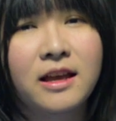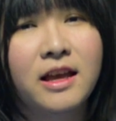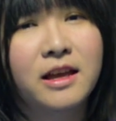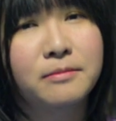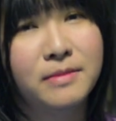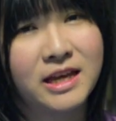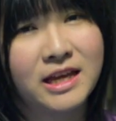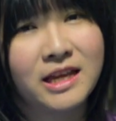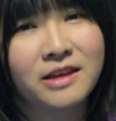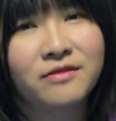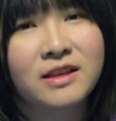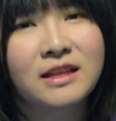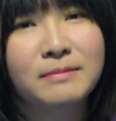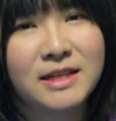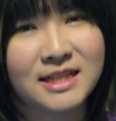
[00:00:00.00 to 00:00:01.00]
and may
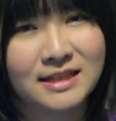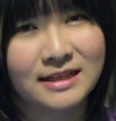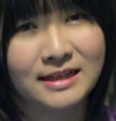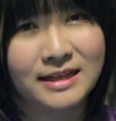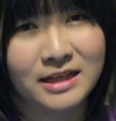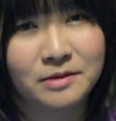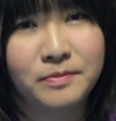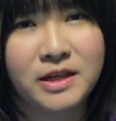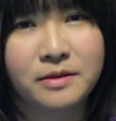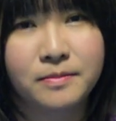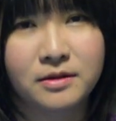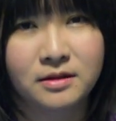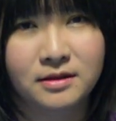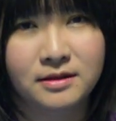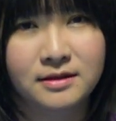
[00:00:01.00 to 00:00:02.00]
even mislead
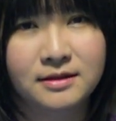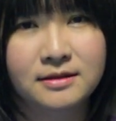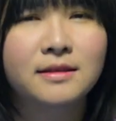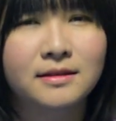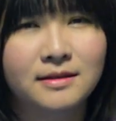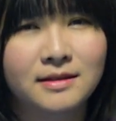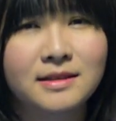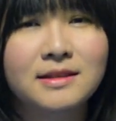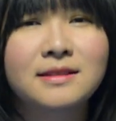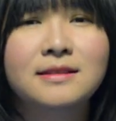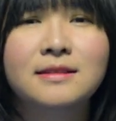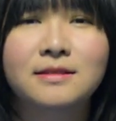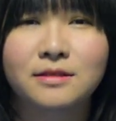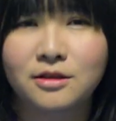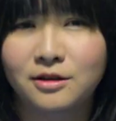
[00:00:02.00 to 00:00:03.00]
people. This
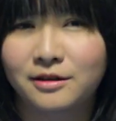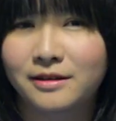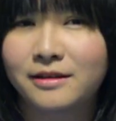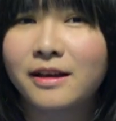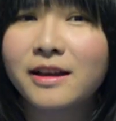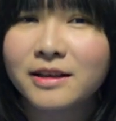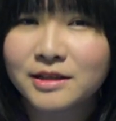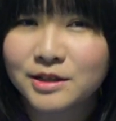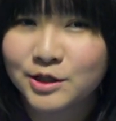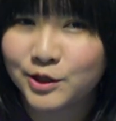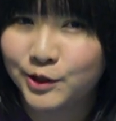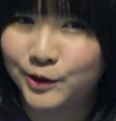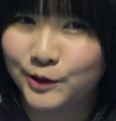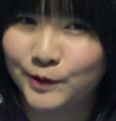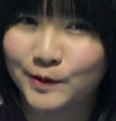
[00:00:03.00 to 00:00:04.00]
is all thanks
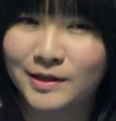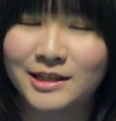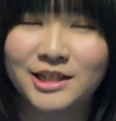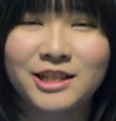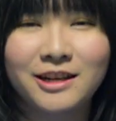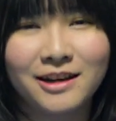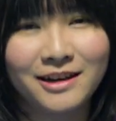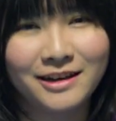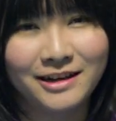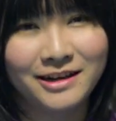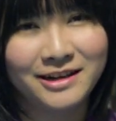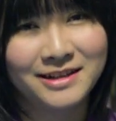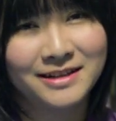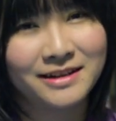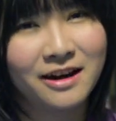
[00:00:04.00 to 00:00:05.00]
to the
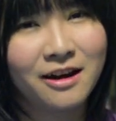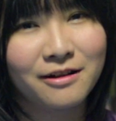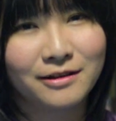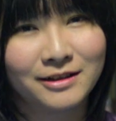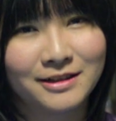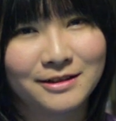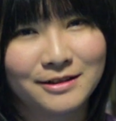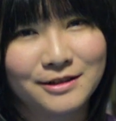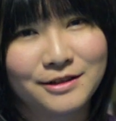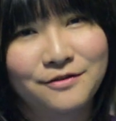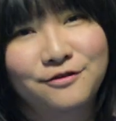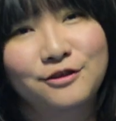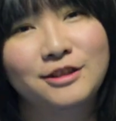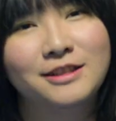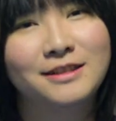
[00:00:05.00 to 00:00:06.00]
Chinese characters
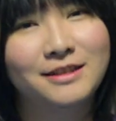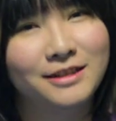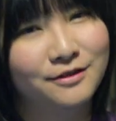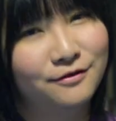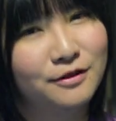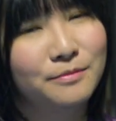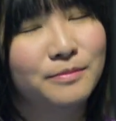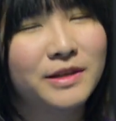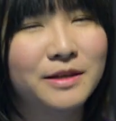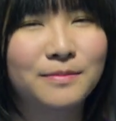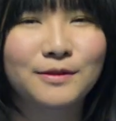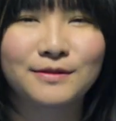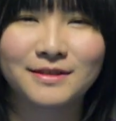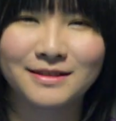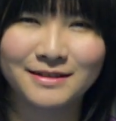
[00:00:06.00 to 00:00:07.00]
for different
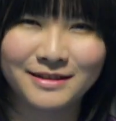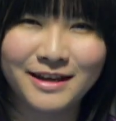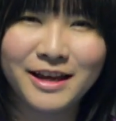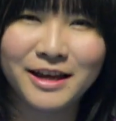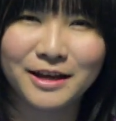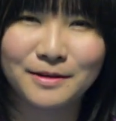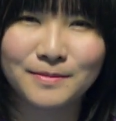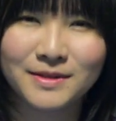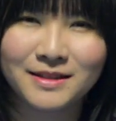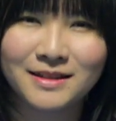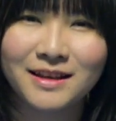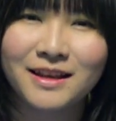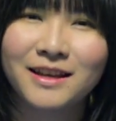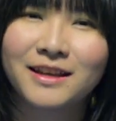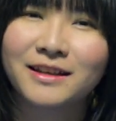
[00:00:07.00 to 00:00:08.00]
people's names
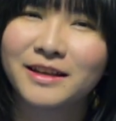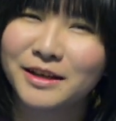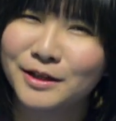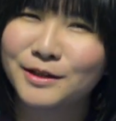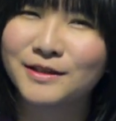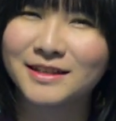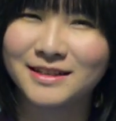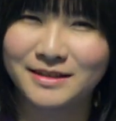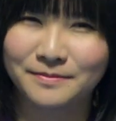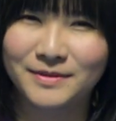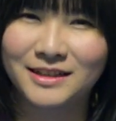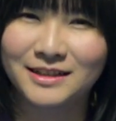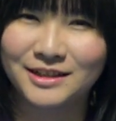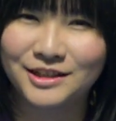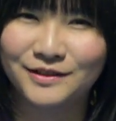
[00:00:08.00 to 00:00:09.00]
can look
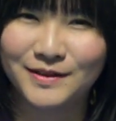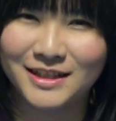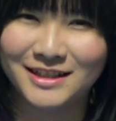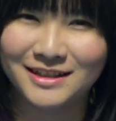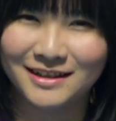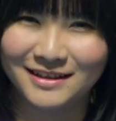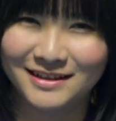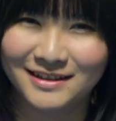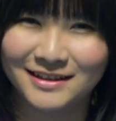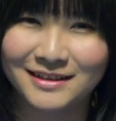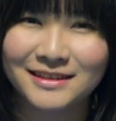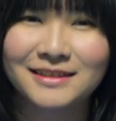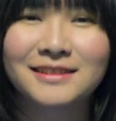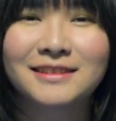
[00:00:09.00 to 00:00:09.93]
similar to each other.